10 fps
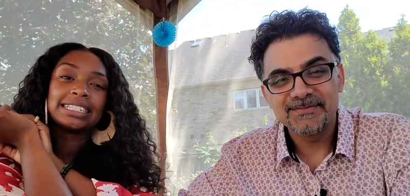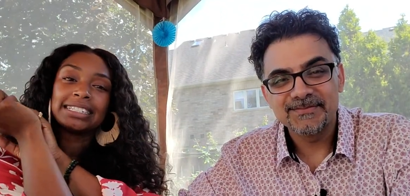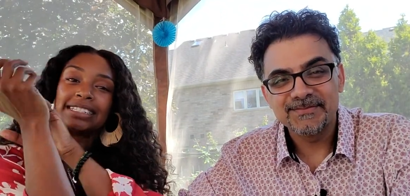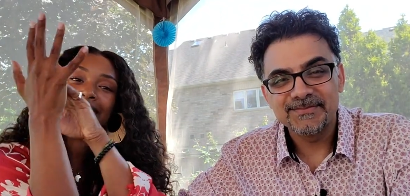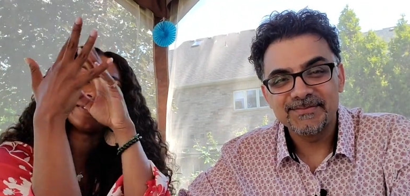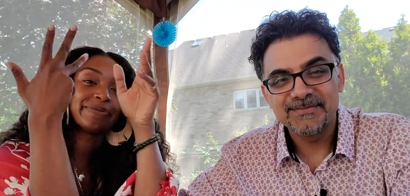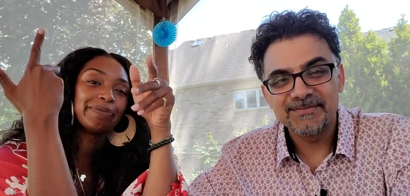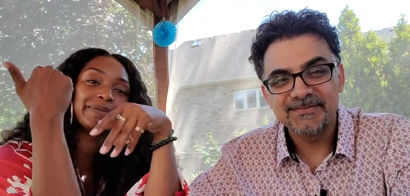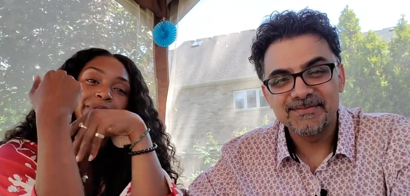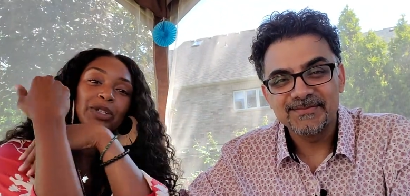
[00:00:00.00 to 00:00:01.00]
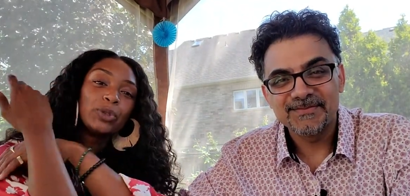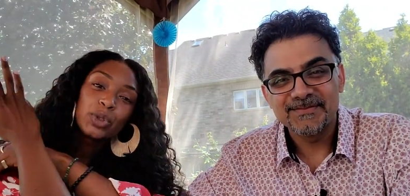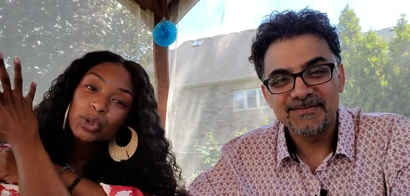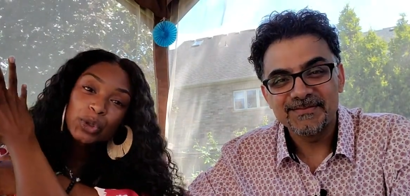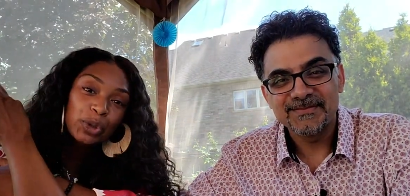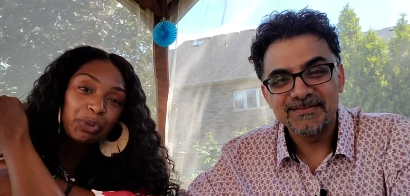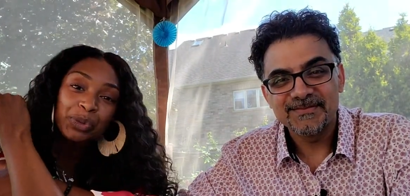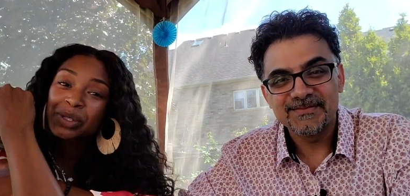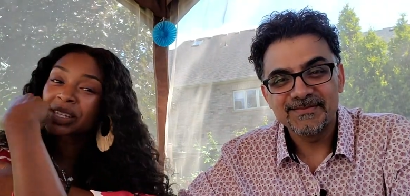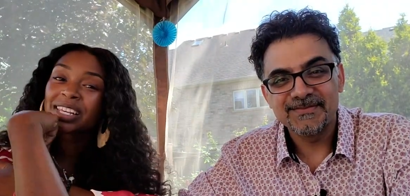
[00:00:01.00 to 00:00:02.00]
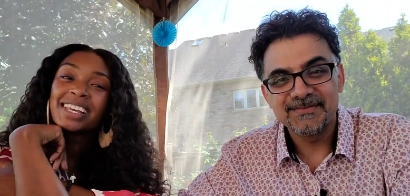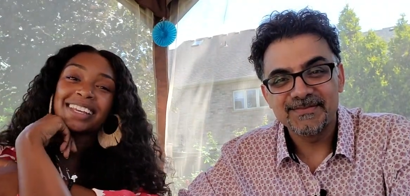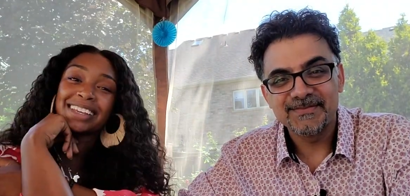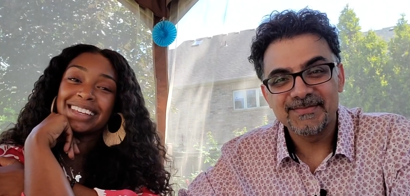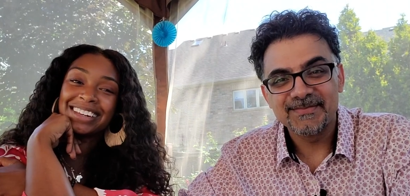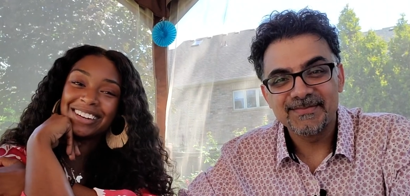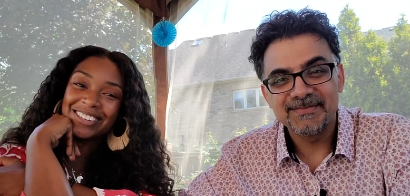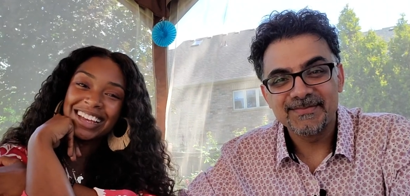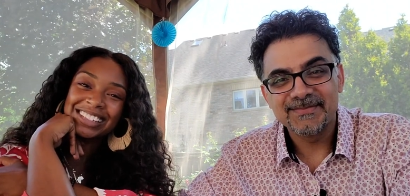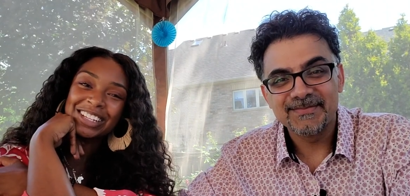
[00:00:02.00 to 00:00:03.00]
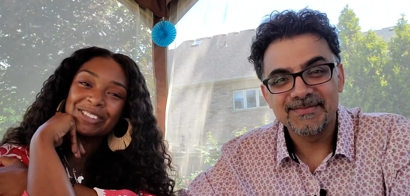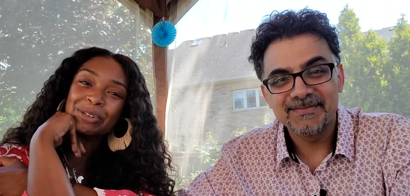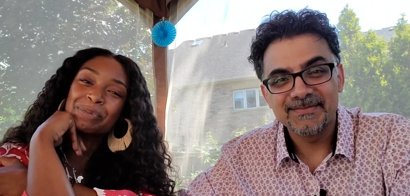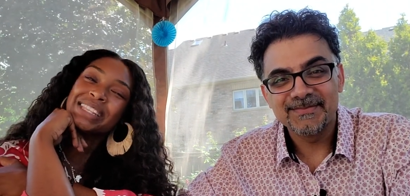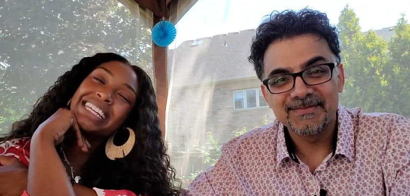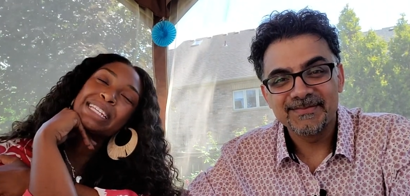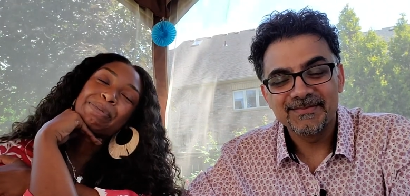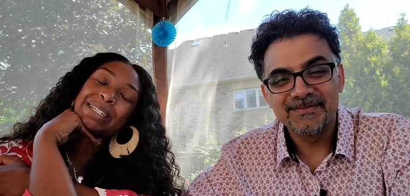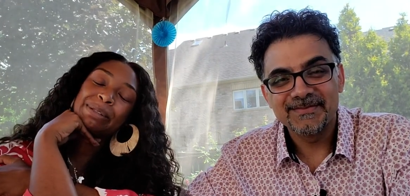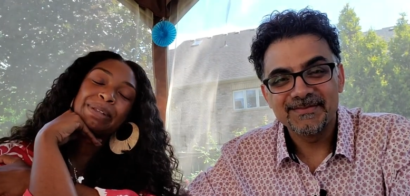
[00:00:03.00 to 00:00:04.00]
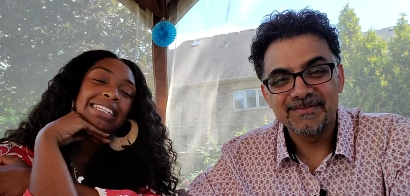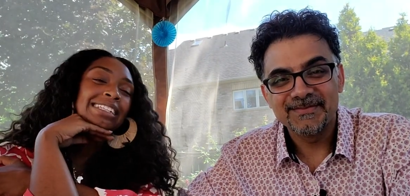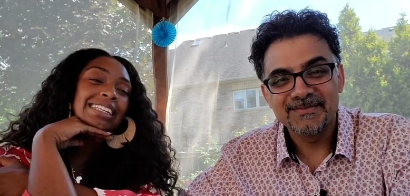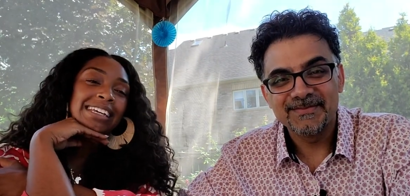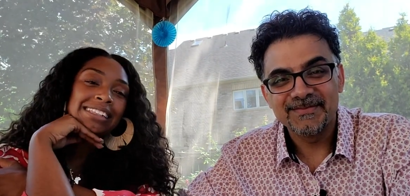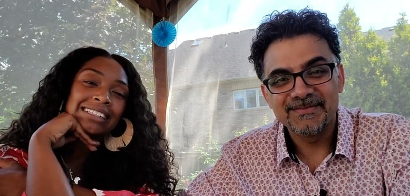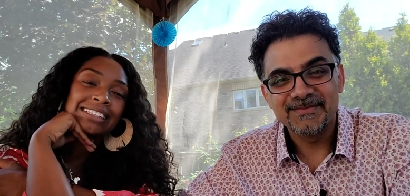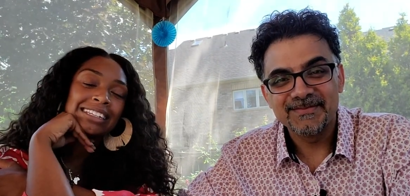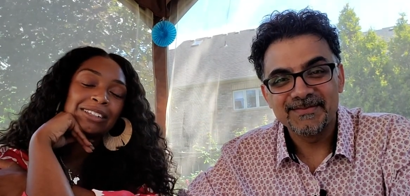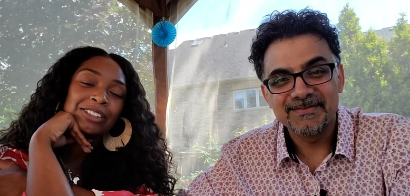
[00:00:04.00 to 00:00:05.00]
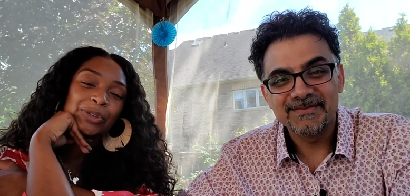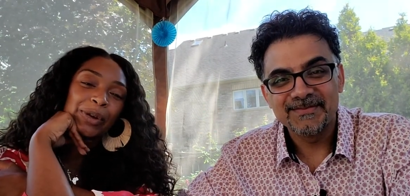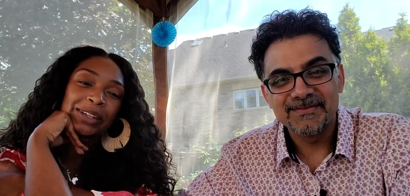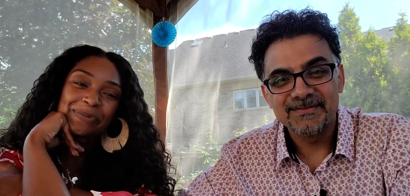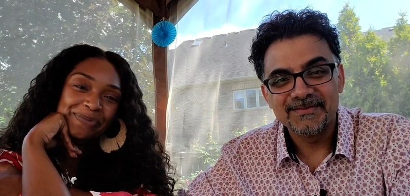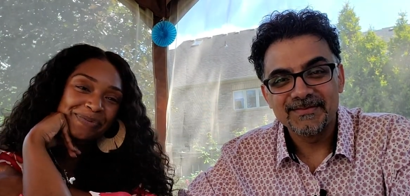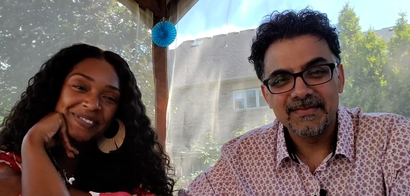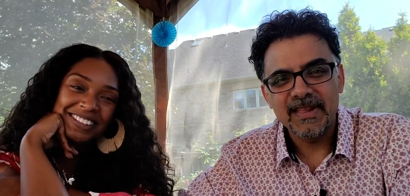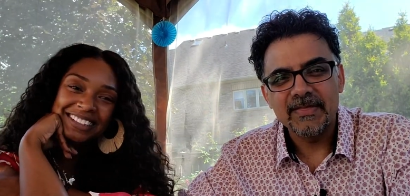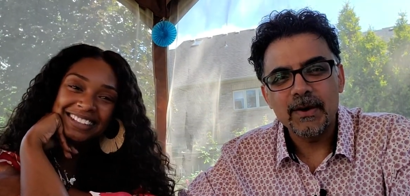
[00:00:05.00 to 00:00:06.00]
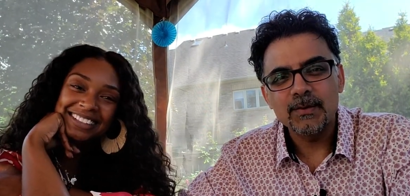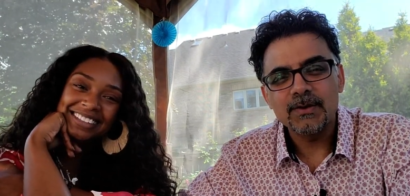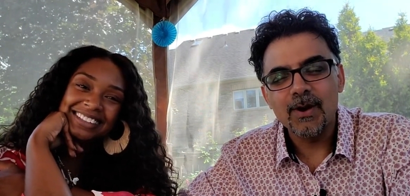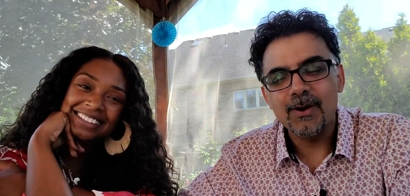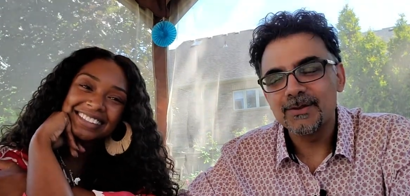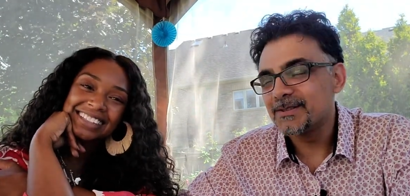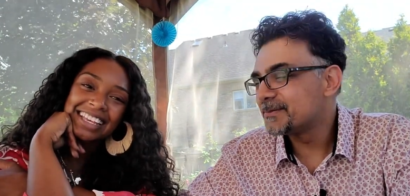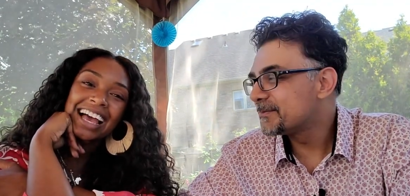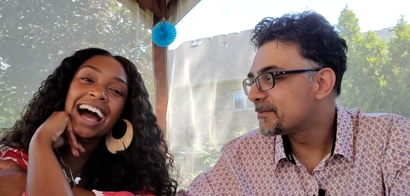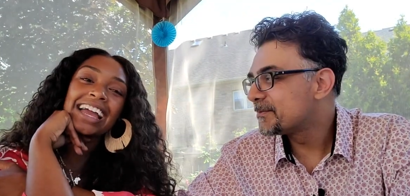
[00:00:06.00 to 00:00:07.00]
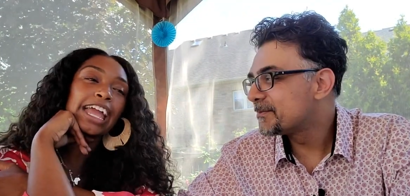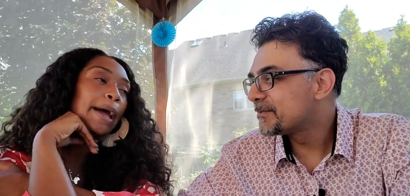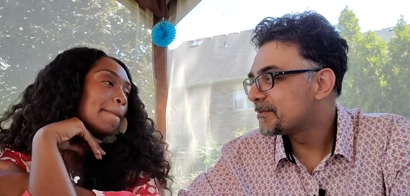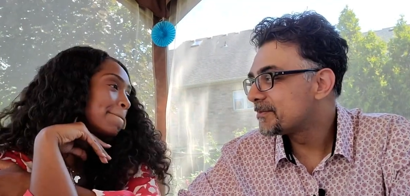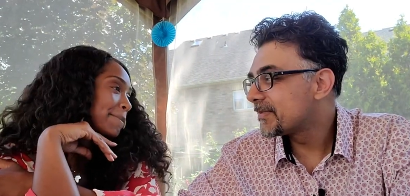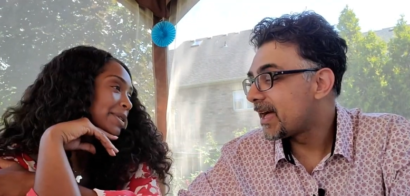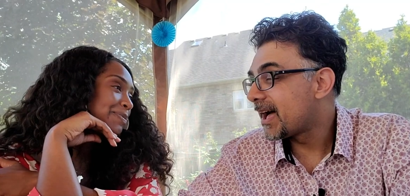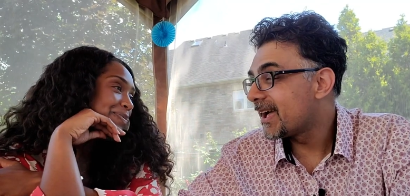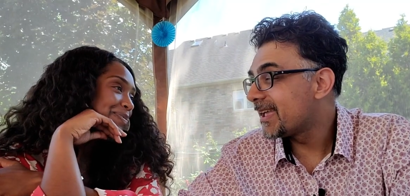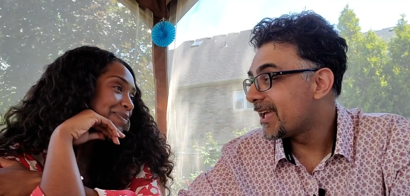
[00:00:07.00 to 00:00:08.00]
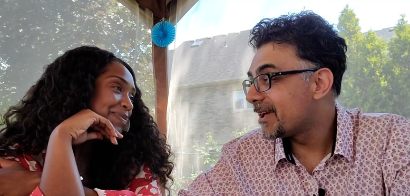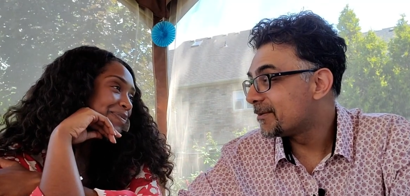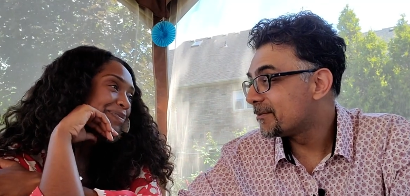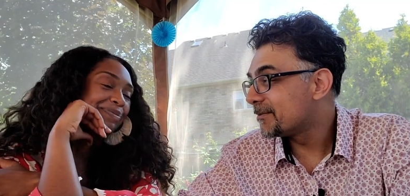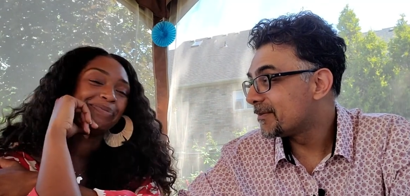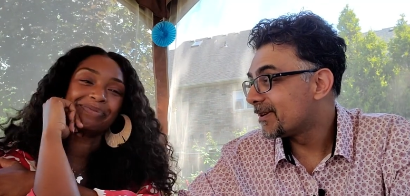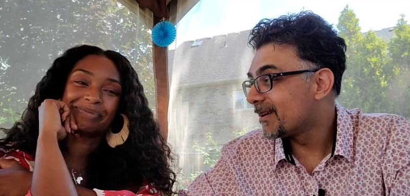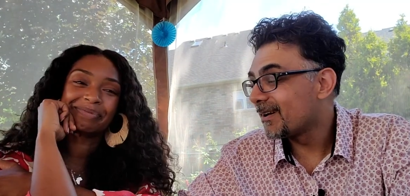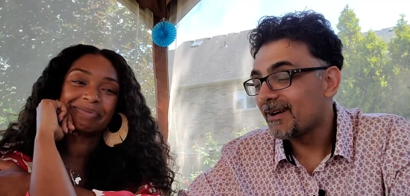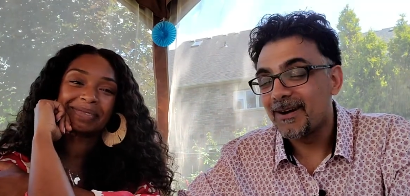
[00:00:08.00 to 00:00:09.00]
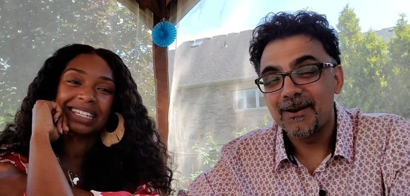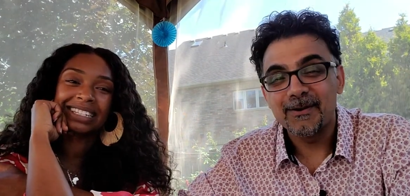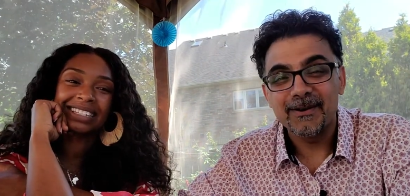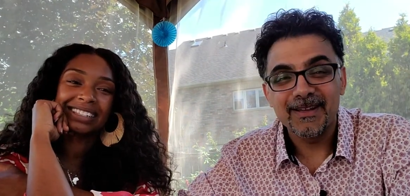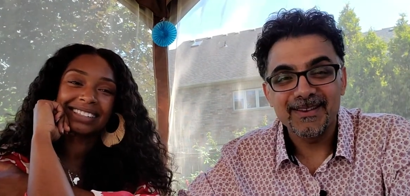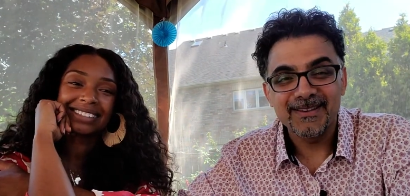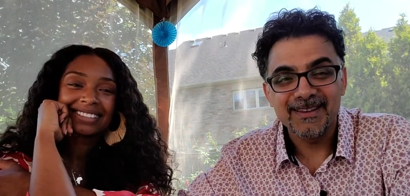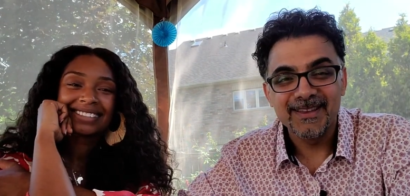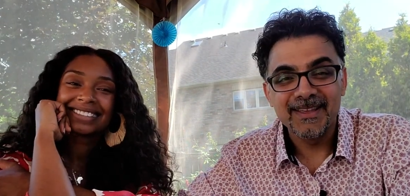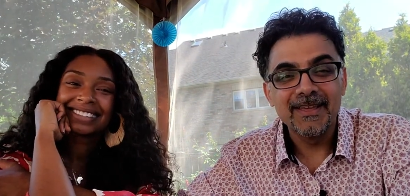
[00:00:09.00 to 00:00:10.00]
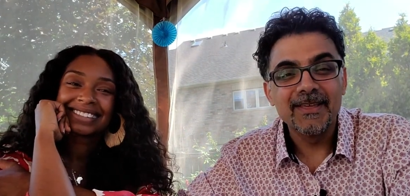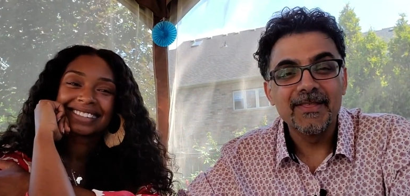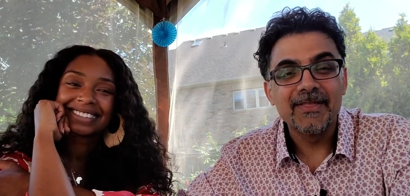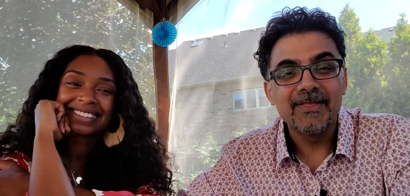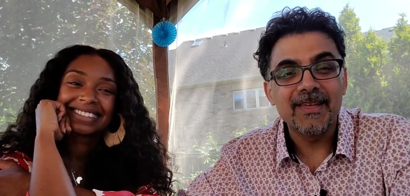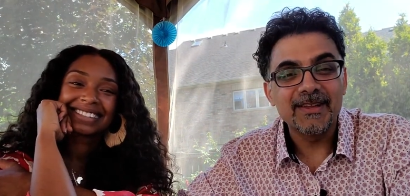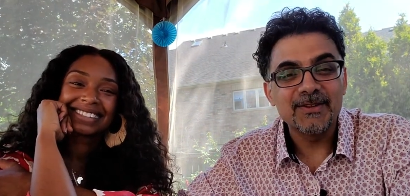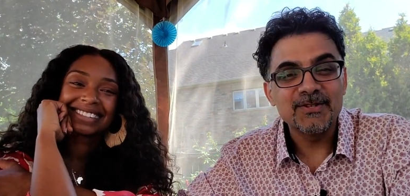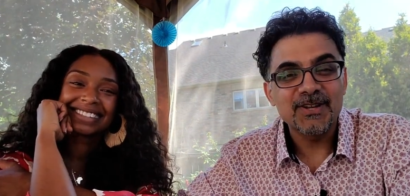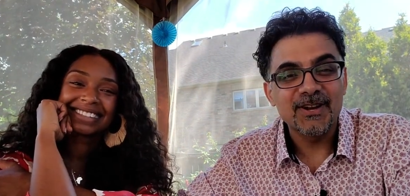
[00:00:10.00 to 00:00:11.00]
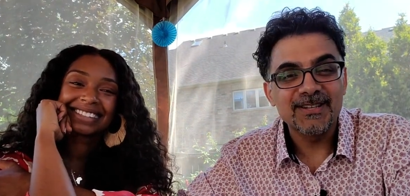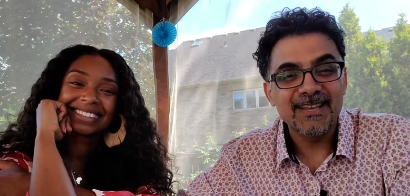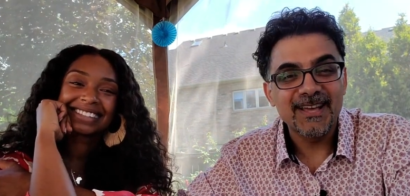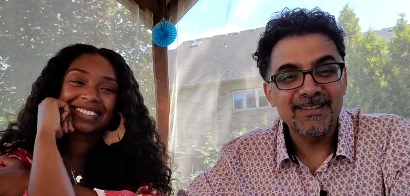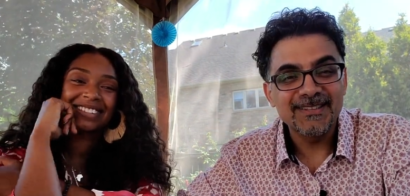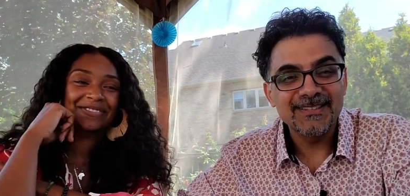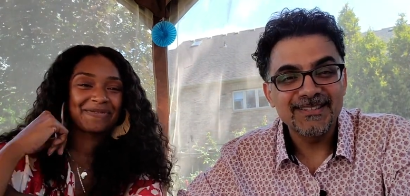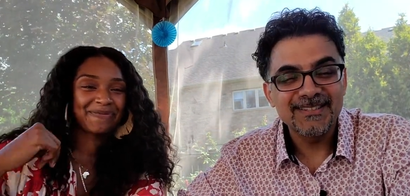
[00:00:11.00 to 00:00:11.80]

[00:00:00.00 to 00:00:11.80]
Speaker 1: and the YouTubes, and all that stuff. So please, please, please take a listen and enjoy.
Speaker 2: And that was called I Am. I Am. Mm-hmm. All right. Thank you, Chantel.